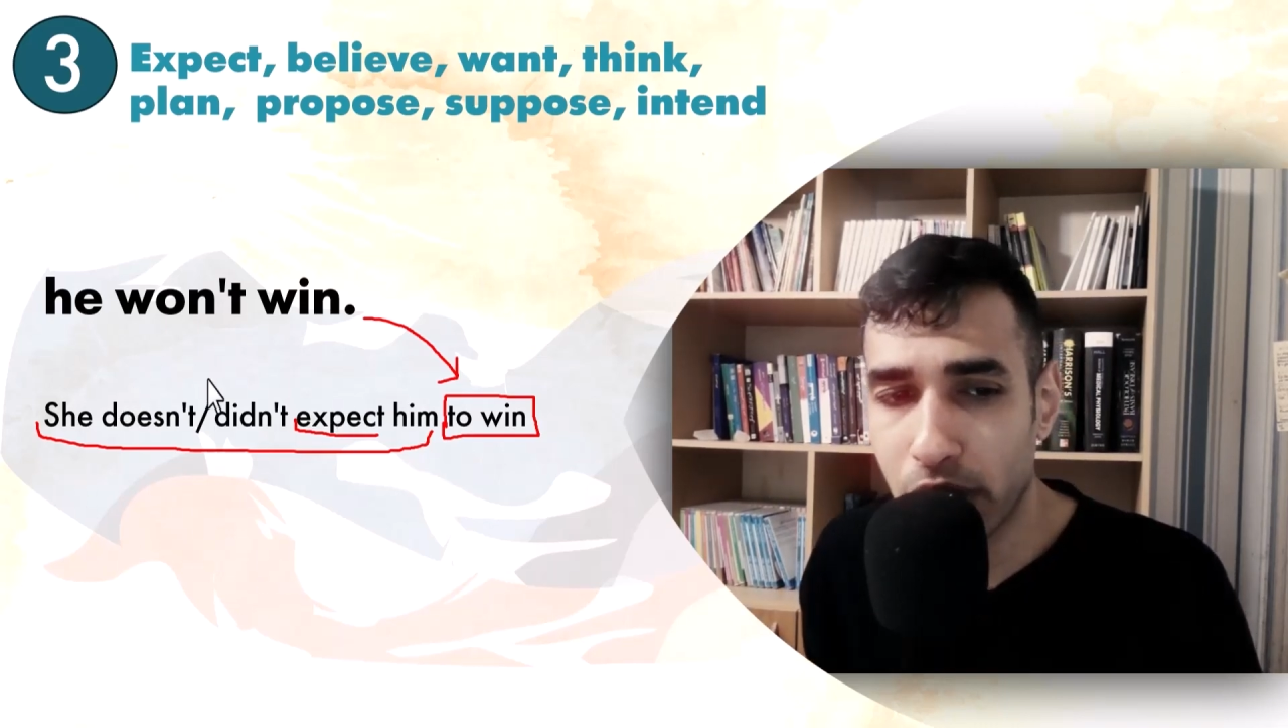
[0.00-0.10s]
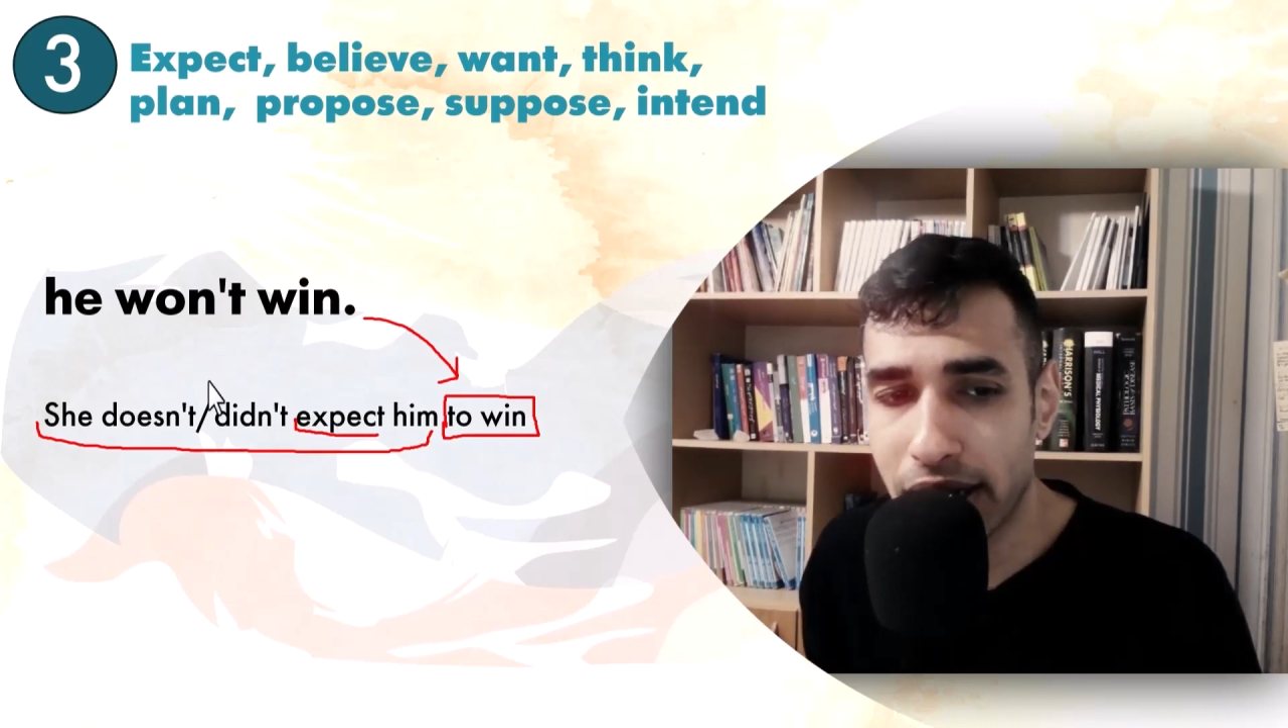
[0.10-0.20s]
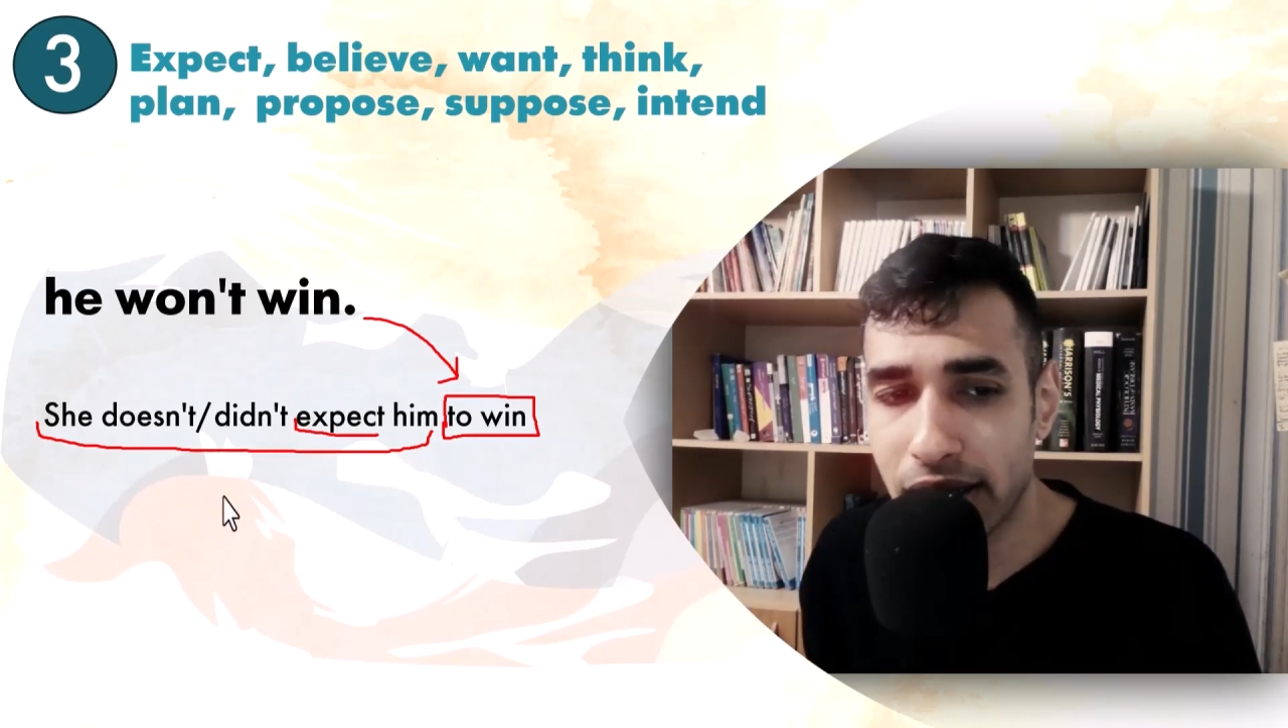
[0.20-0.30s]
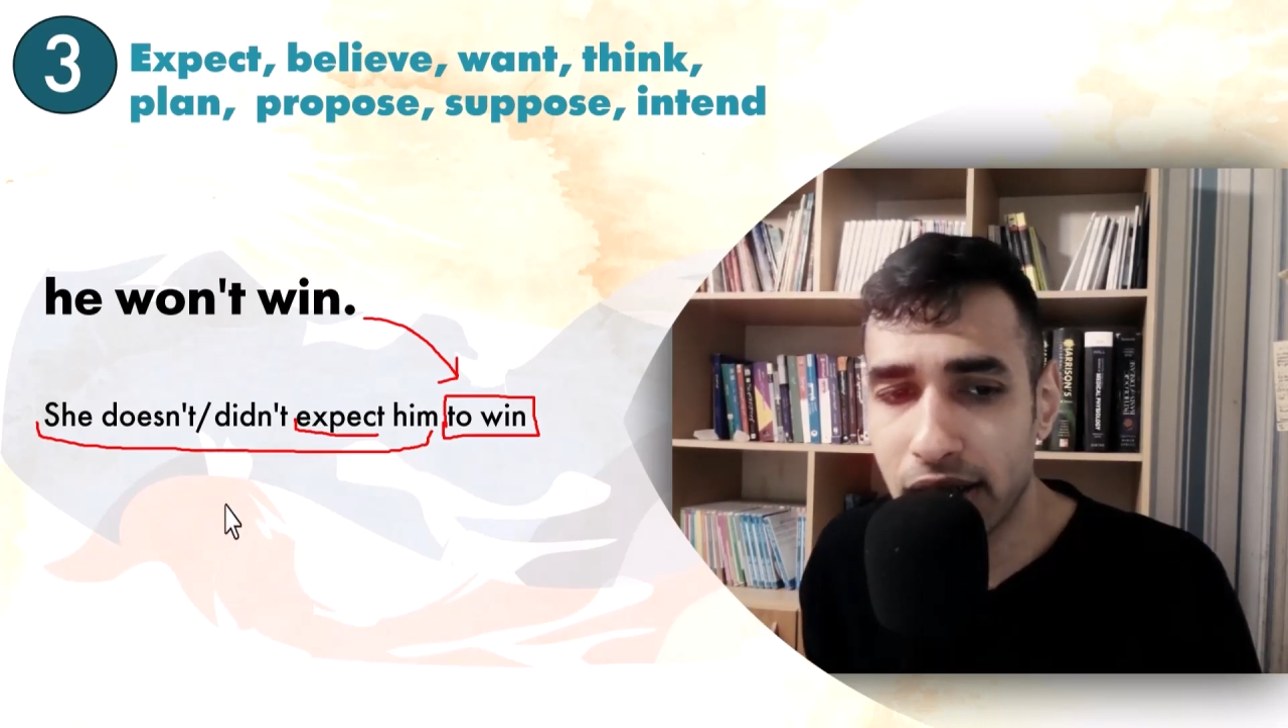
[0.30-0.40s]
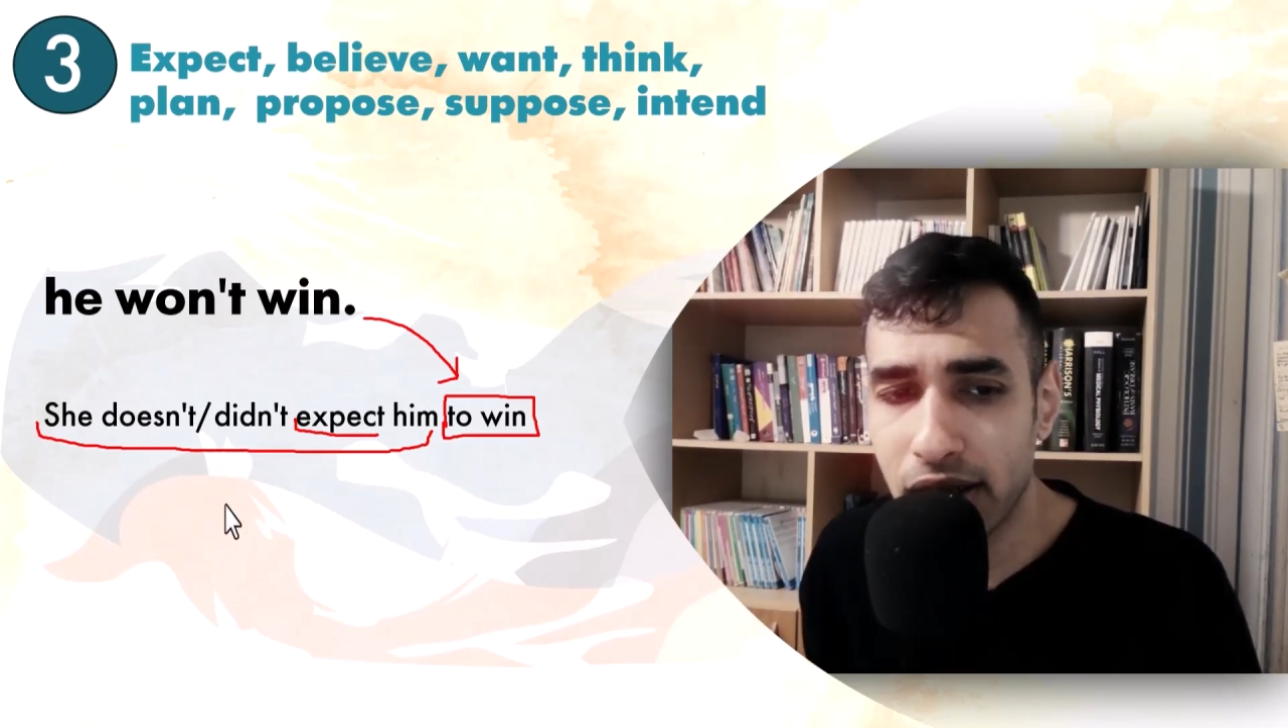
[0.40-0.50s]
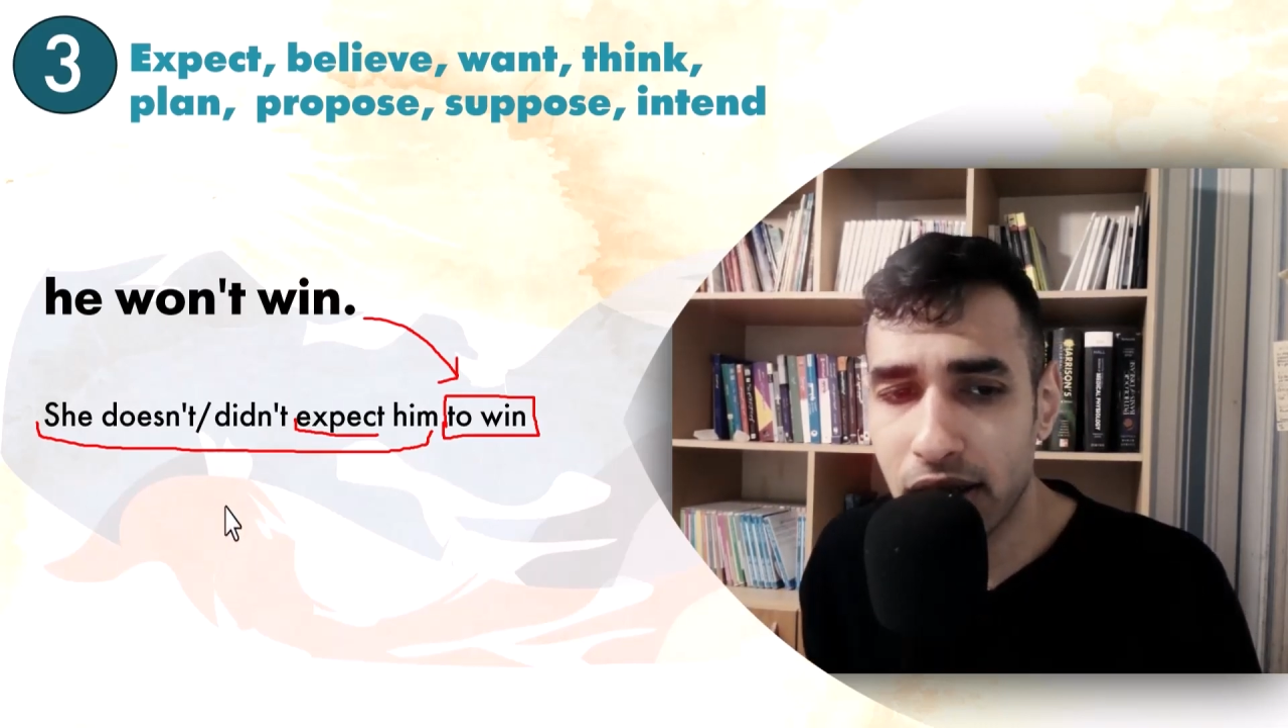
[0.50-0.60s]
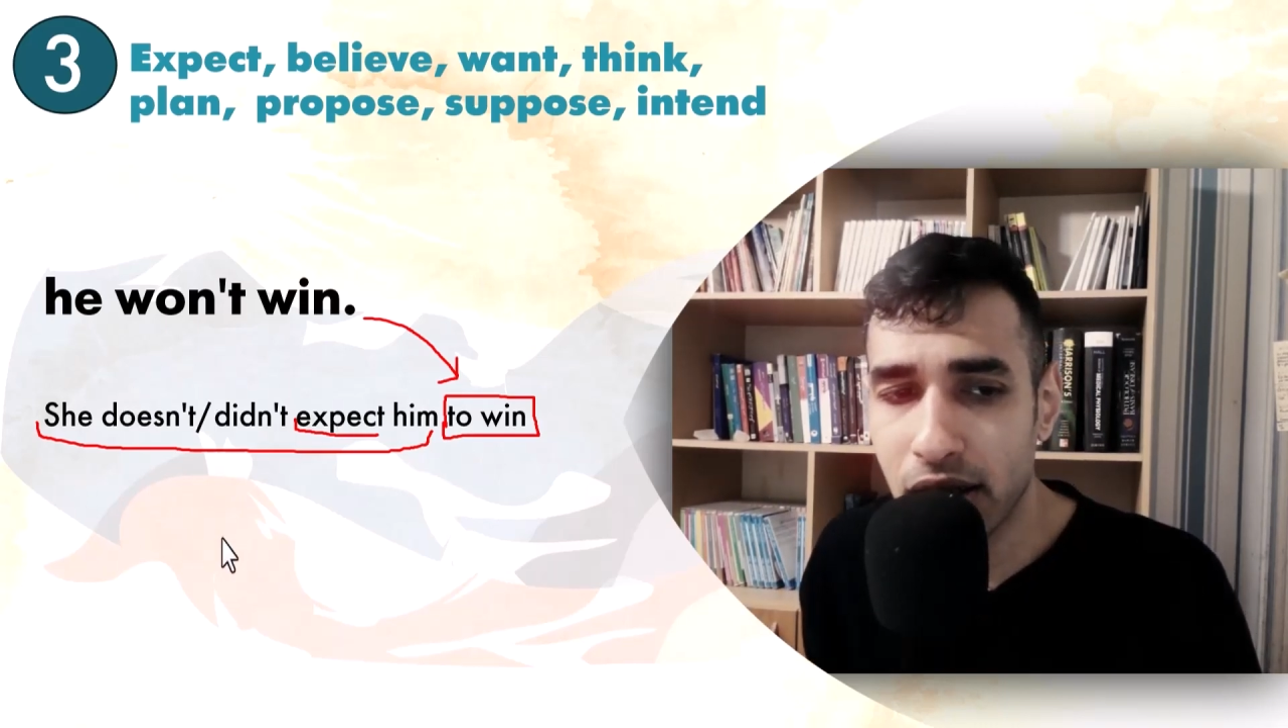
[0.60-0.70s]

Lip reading: win.